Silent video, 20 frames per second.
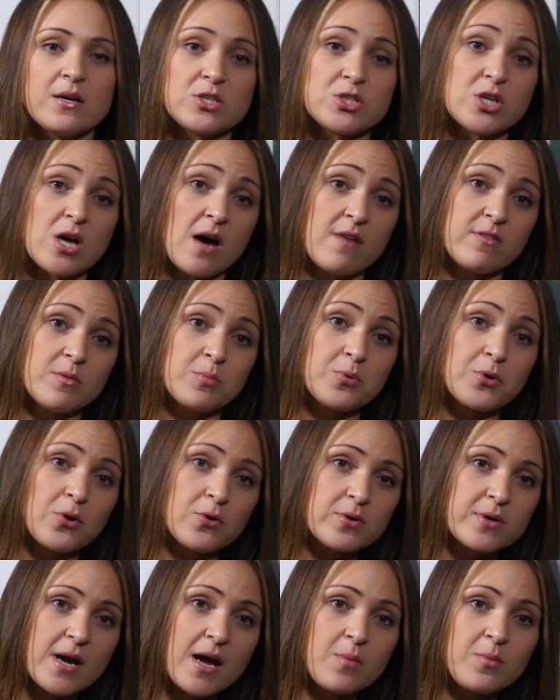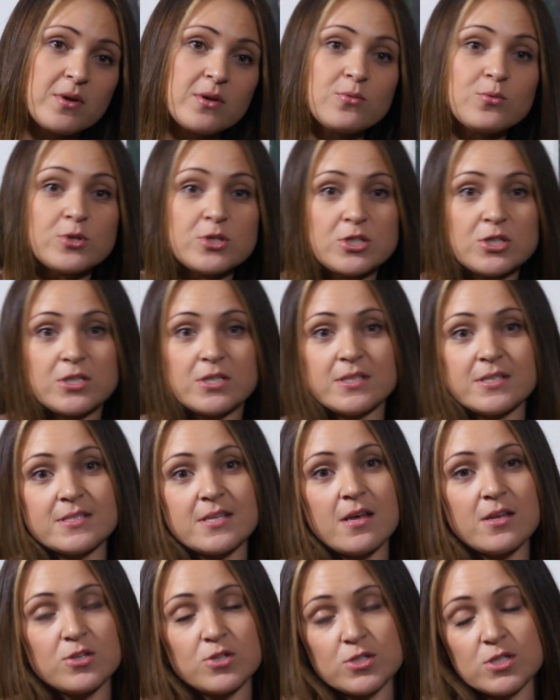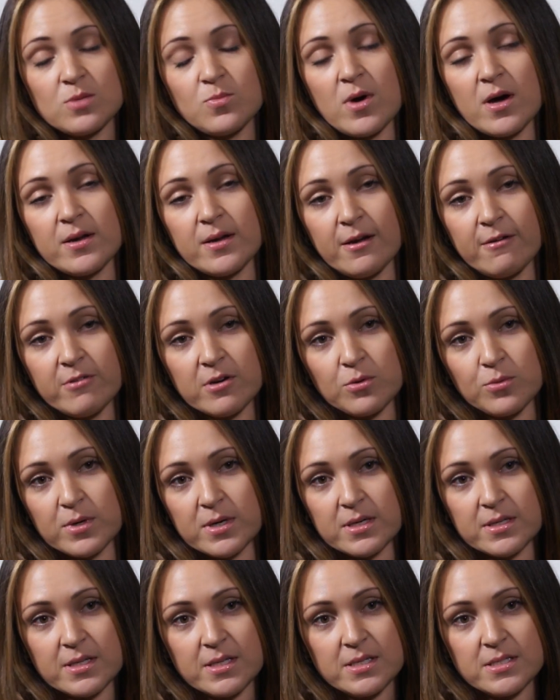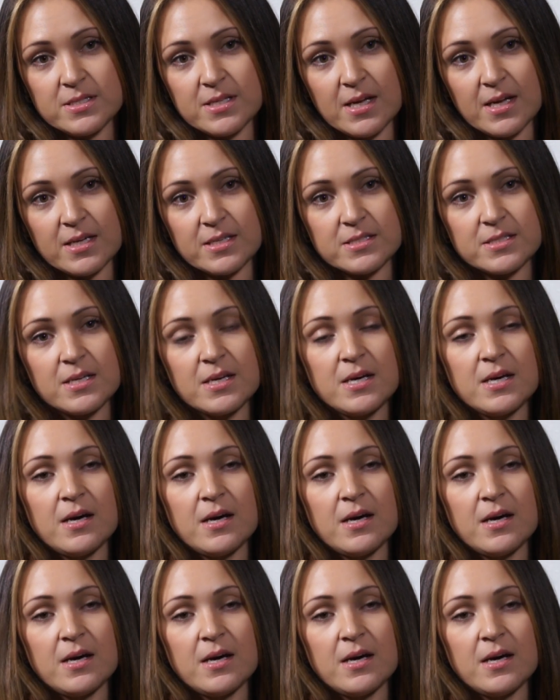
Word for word: Java programming, which is just about everywhere these days.